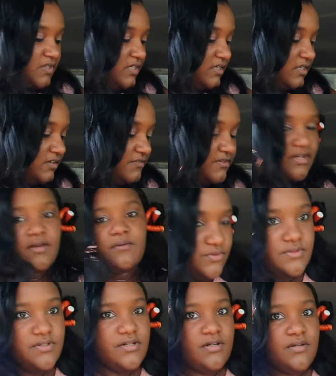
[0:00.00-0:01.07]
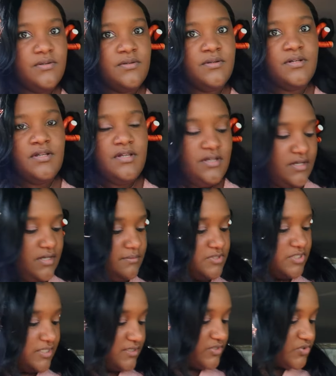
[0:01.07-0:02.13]
You never get going on. I'm
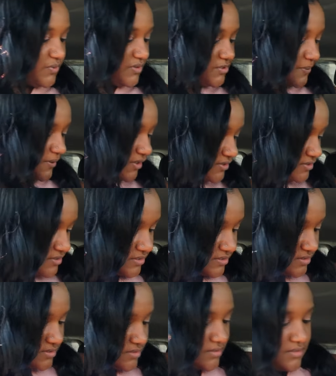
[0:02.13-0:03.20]
trying to switch purses.